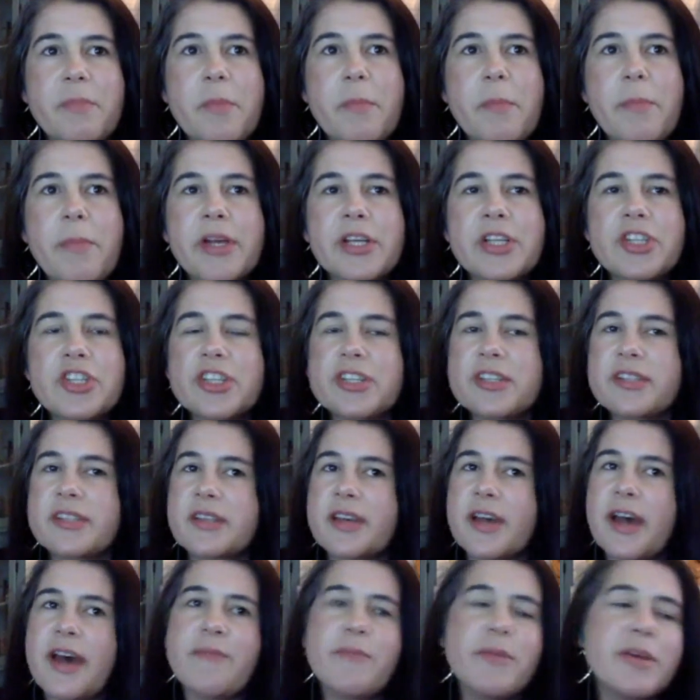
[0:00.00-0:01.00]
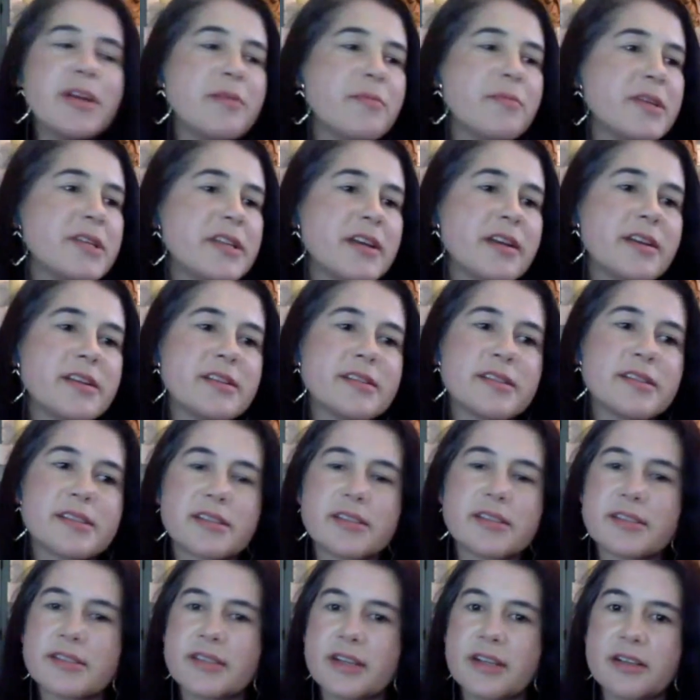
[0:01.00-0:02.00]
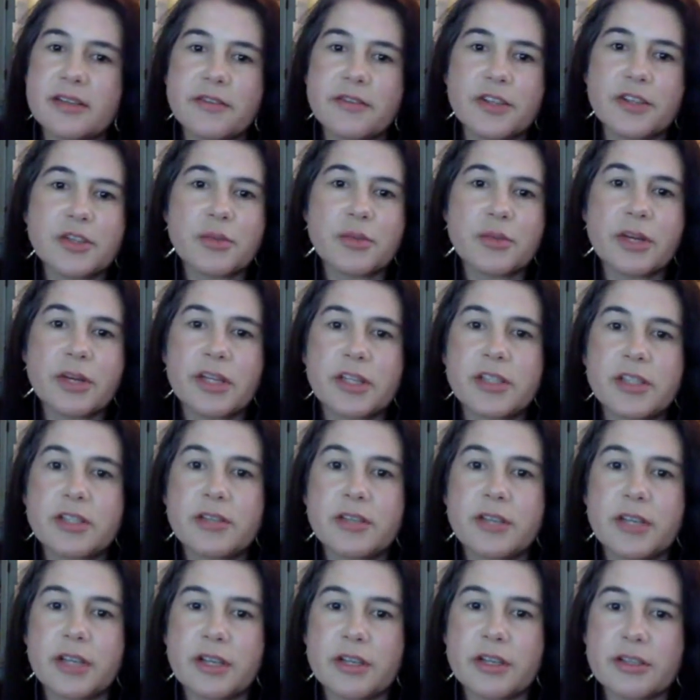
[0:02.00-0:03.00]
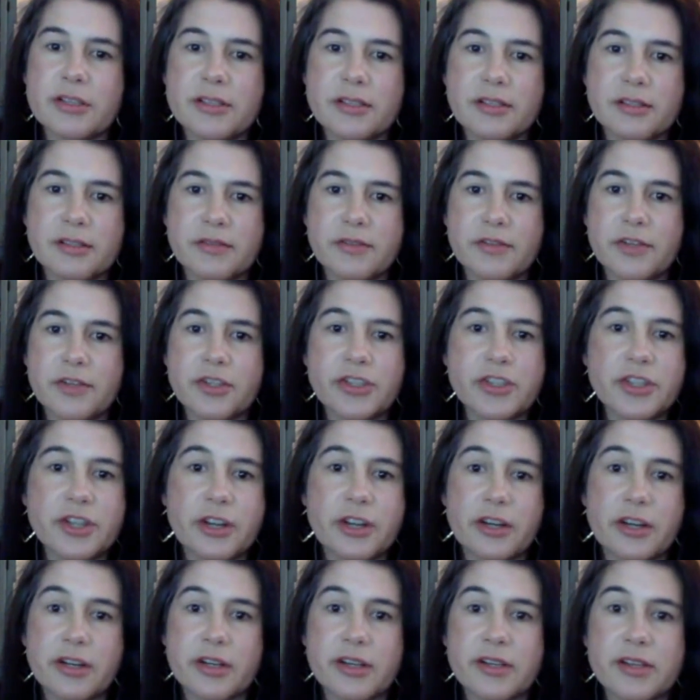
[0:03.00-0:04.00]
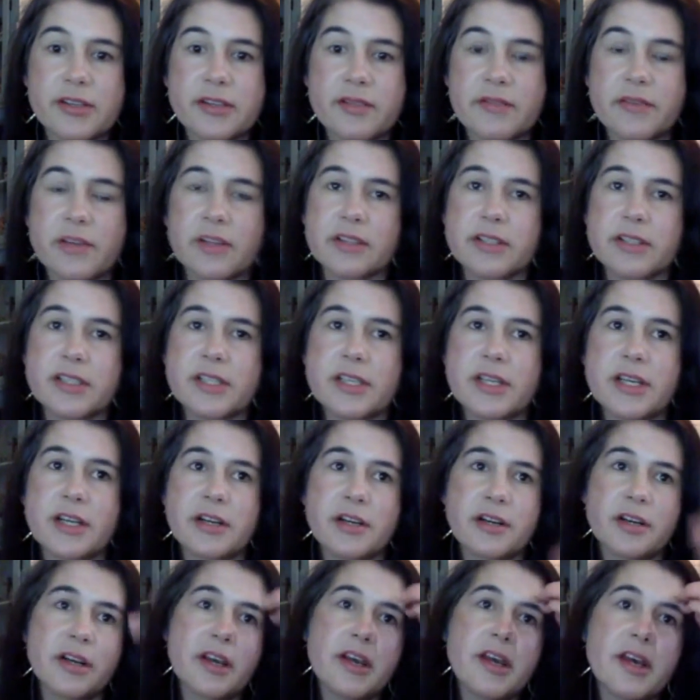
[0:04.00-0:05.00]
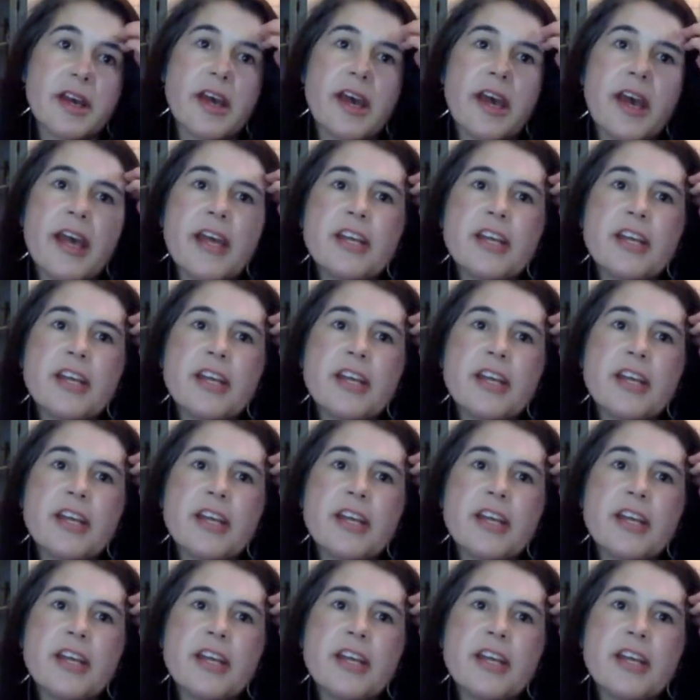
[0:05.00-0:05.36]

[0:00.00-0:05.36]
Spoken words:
but just I've been at Midtown Assistance Center for 22 years and first started as a volunteer, and